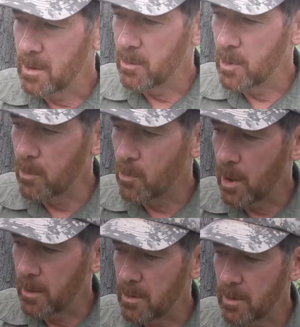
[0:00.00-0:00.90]
You really
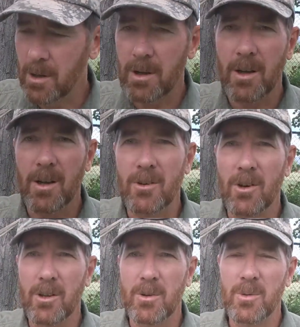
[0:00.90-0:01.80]
want,
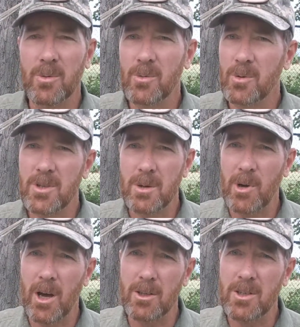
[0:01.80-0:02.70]
when
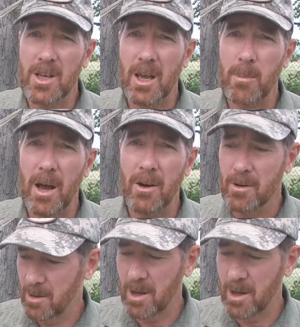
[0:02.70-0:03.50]
semi-autos came out,